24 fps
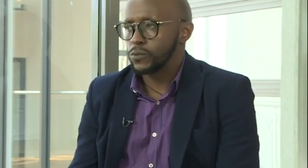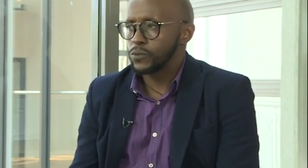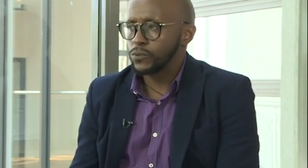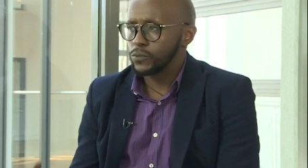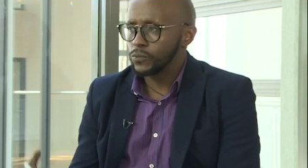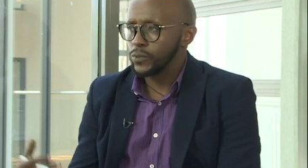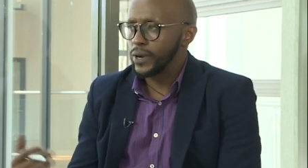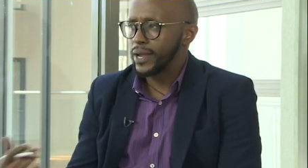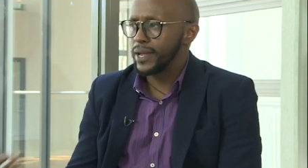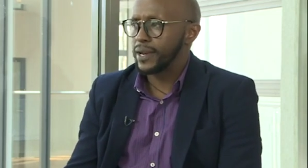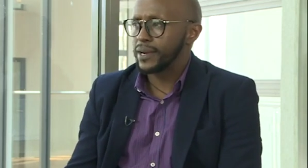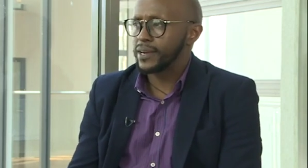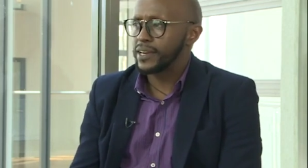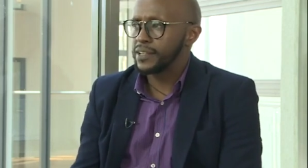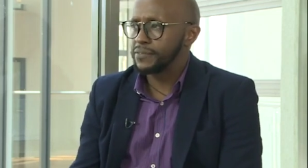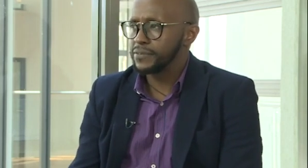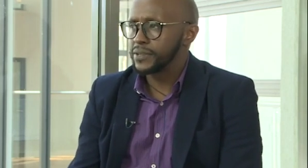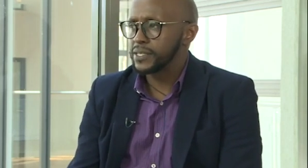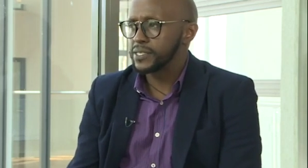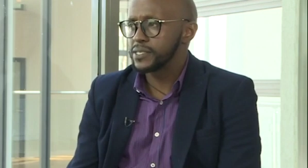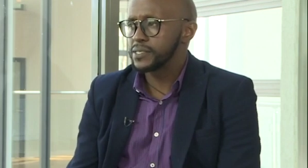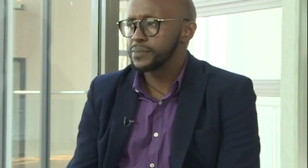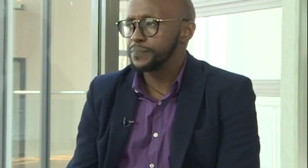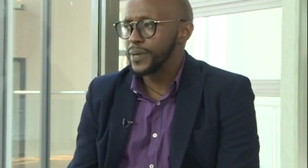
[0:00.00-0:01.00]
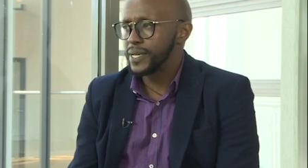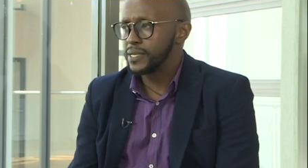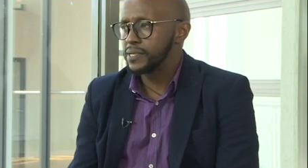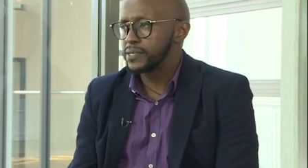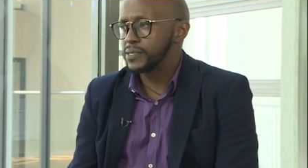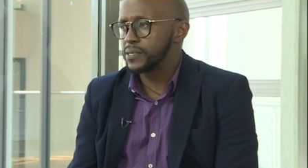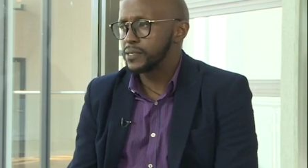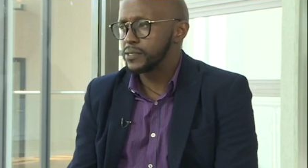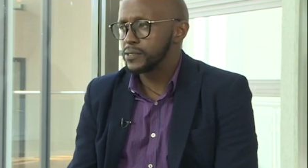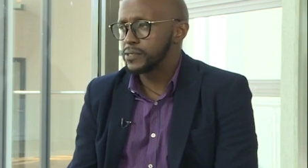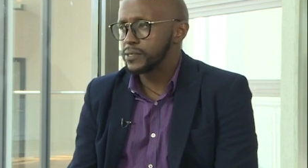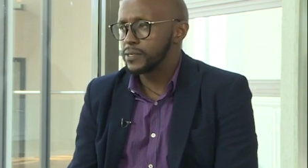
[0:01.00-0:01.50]
where living
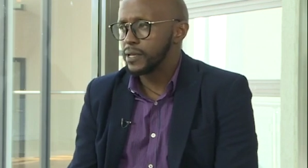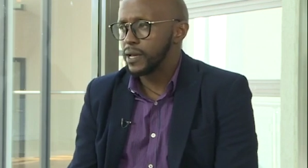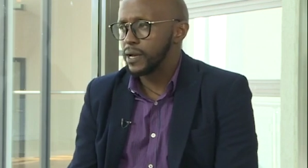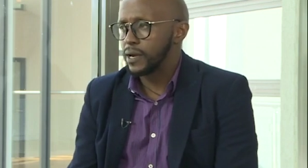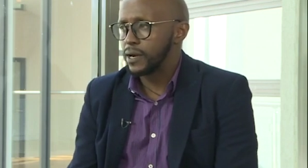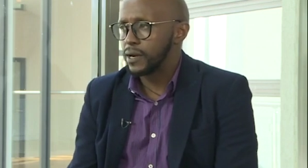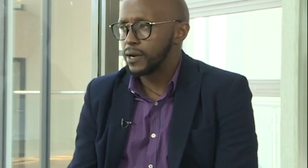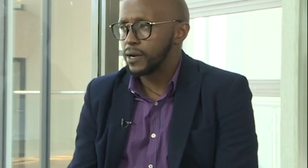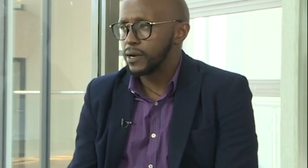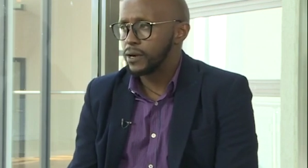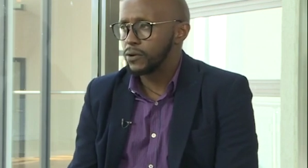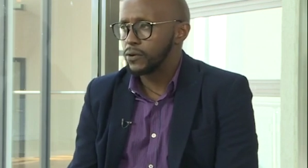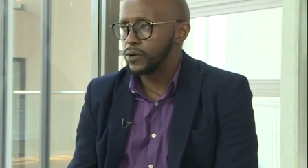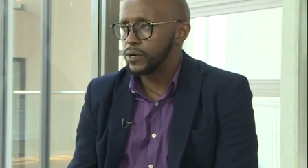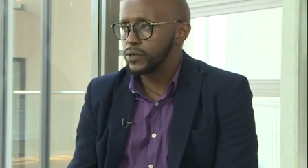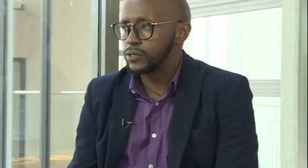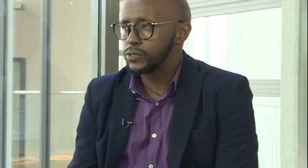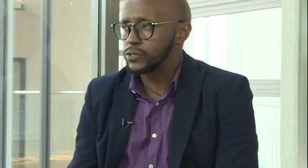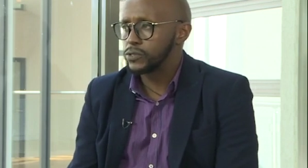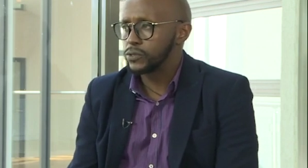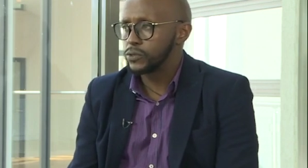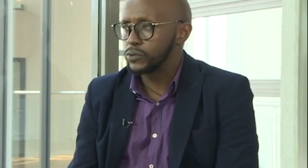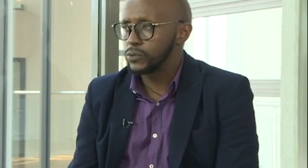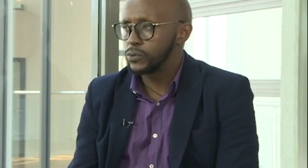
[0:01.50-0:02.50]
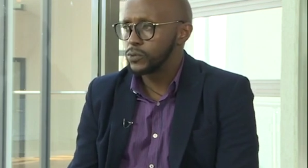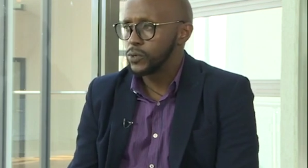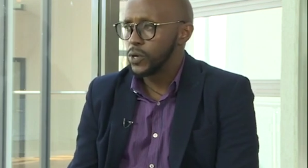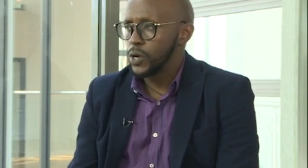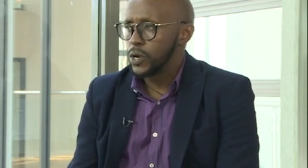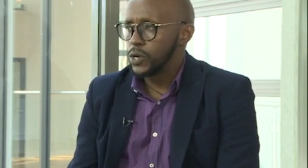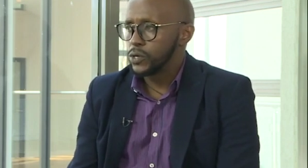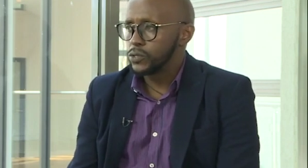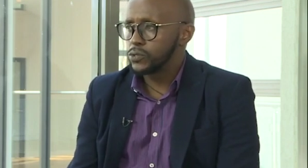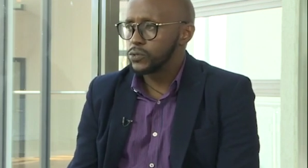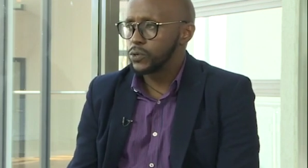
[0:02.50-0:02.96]
spaces are going to